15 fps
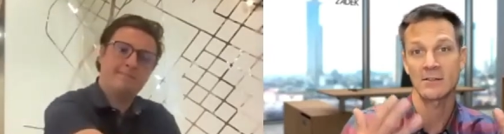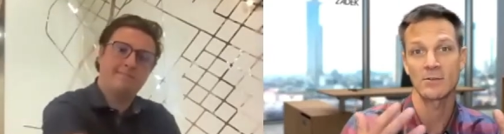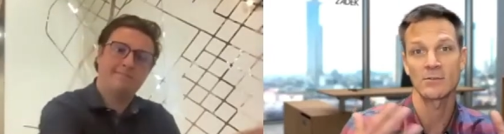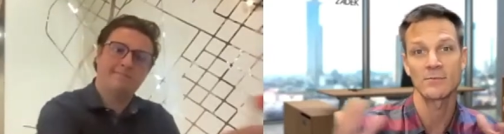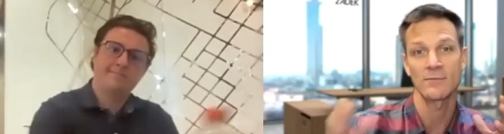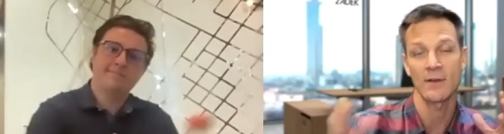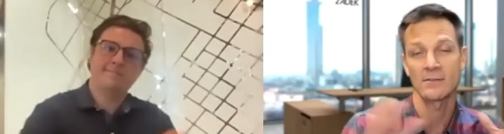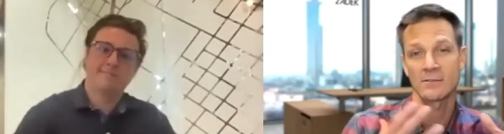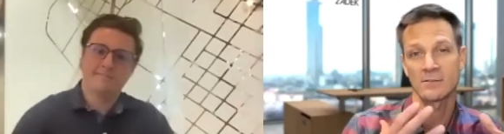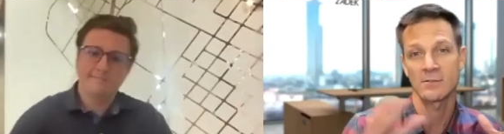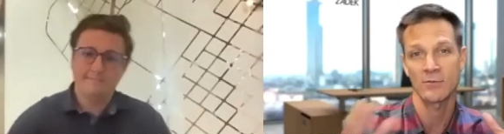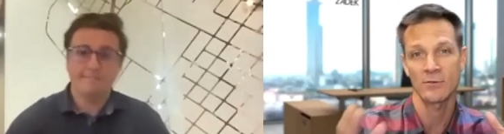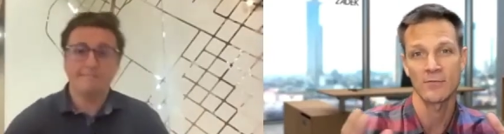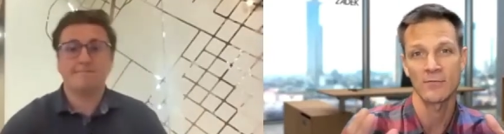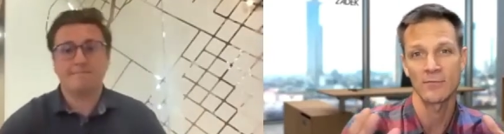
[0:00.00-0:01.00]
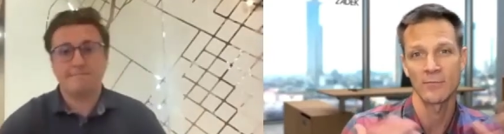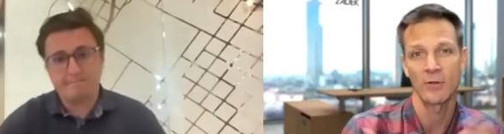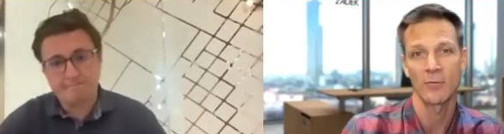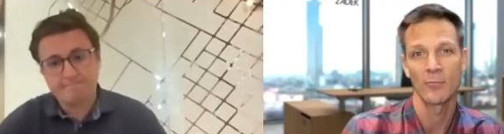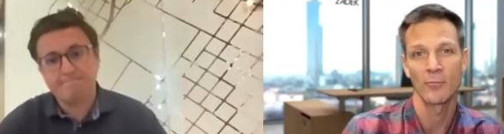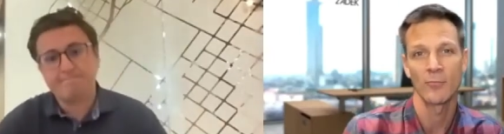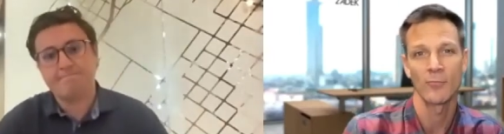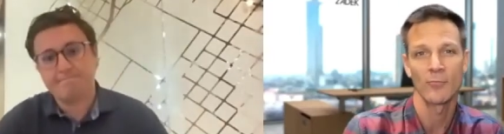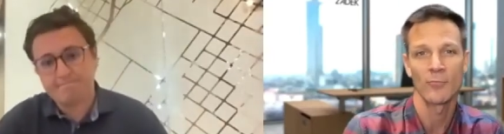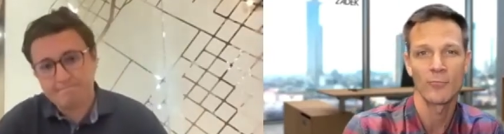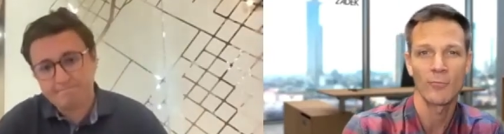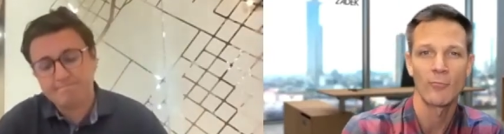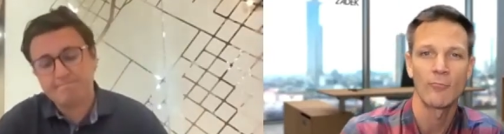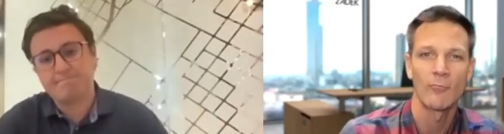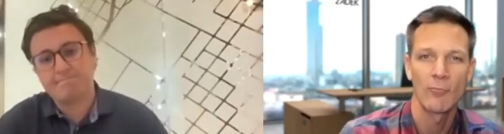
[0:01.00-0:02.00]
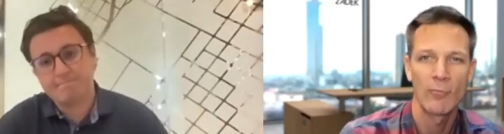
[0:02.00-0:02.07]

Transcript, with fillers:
Speaker 1: those funds and sort of you know